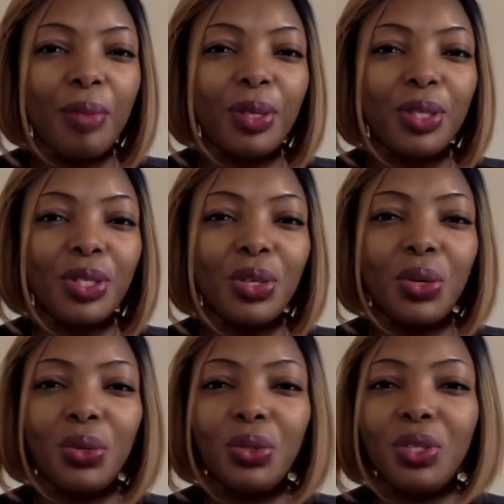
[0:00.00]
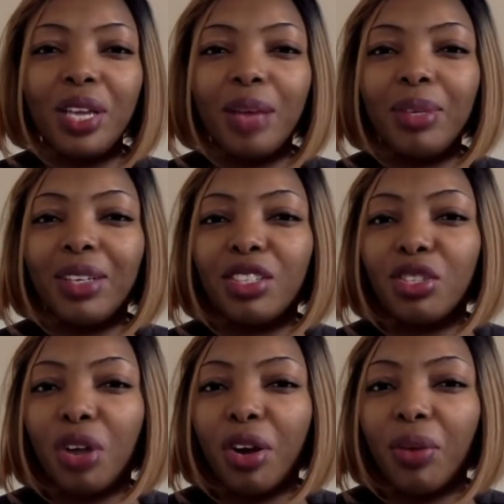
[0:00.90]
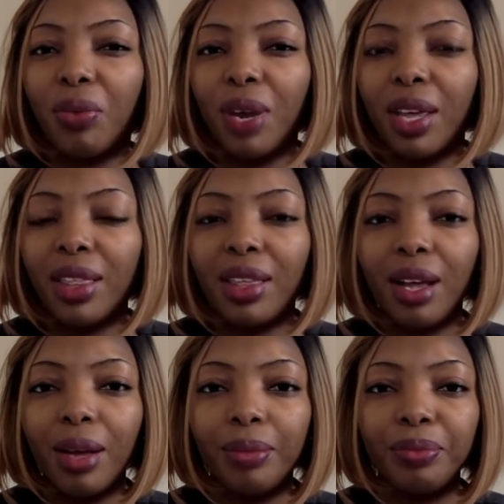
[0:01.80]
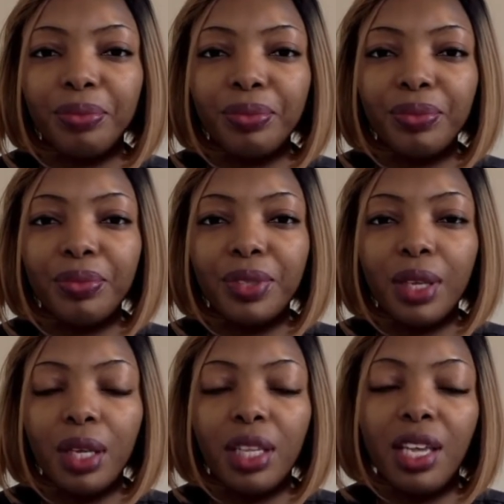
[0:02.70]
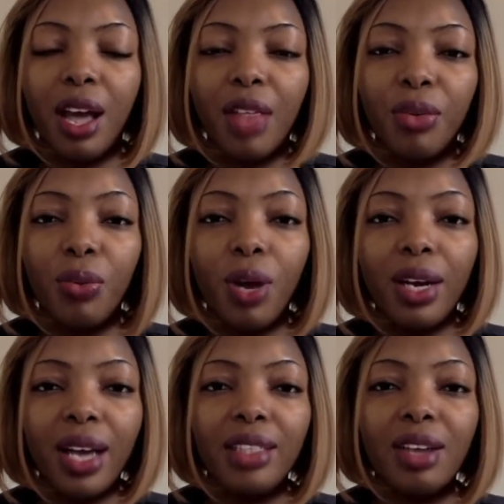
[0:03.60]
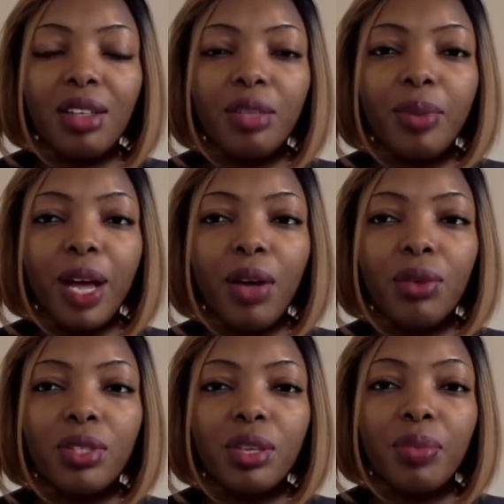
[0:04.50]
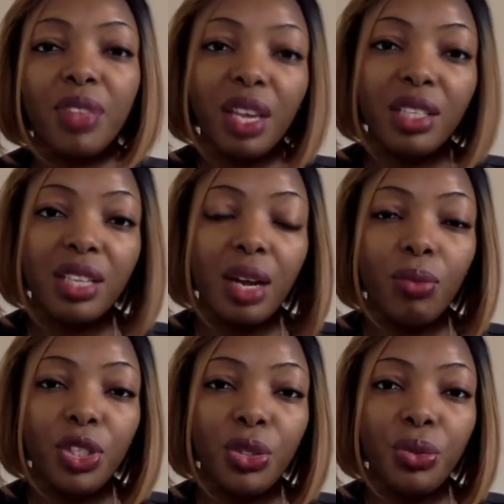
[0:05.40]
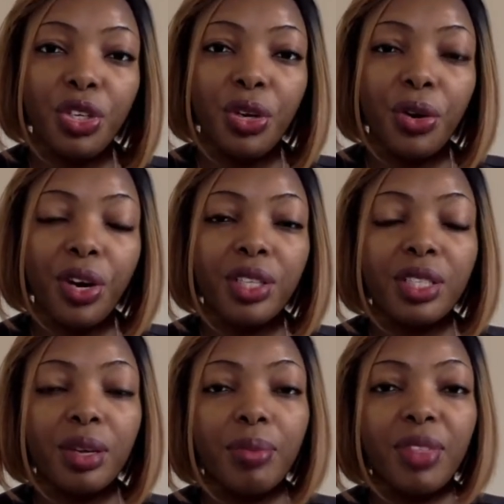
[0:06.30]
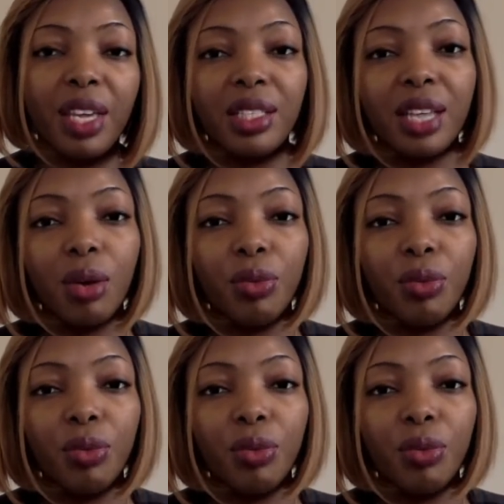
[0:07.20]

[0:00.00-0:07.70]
So, today I'm going to start with the other one. I talked about some things that we do here and some things that we